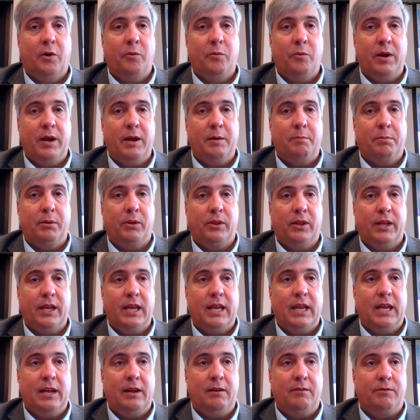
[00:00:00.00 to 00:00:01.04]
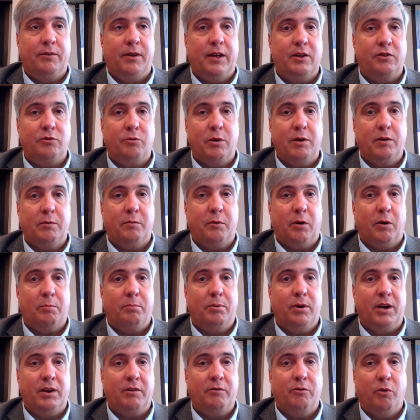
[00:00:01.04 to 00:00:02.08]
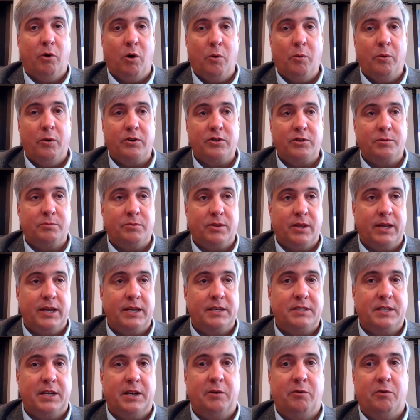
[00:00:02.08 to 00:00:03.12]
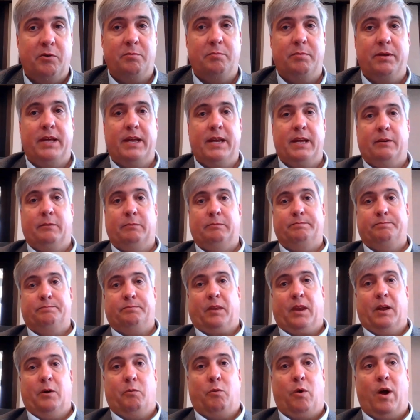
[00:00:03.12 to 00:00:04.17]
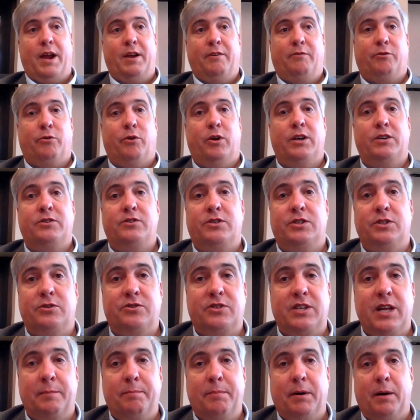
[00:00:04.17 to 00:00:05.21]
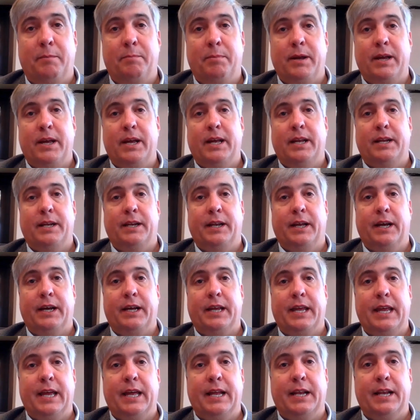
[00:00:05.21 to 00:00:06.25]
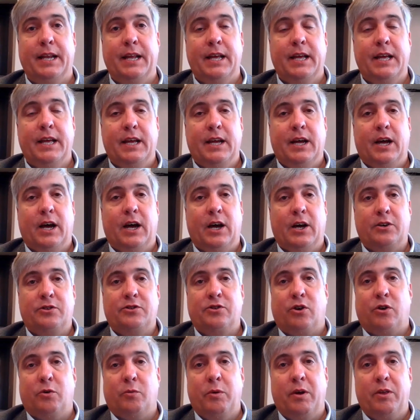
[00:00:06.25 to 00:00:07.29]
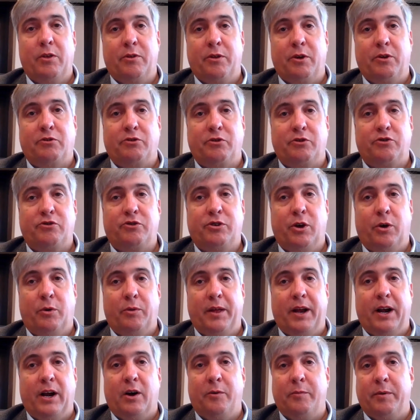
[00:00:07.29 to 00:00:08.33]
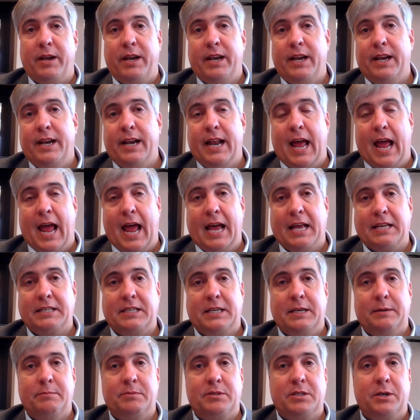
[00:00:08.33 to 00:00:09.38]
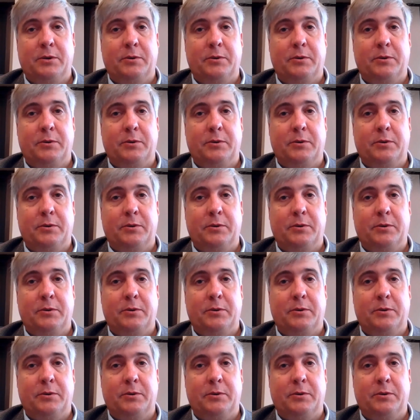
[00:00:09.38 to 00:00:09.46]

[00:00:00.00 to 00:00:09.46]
We believe, as we are putting forward some things, that it would be right for us to step up and again assert whether those are still there, and we needed to ask him.